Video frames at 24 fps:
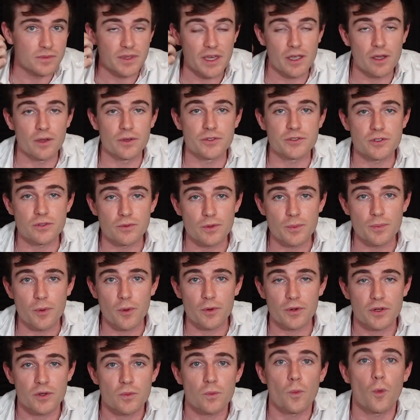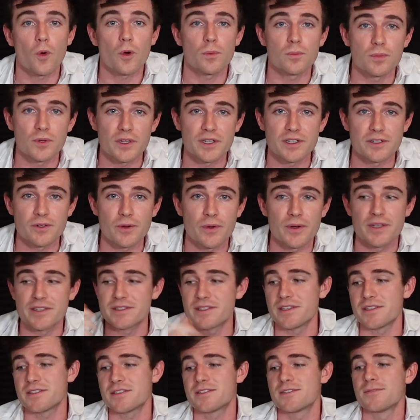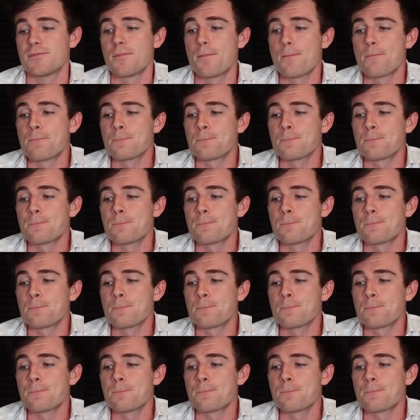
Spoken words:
They also reported warbling noises.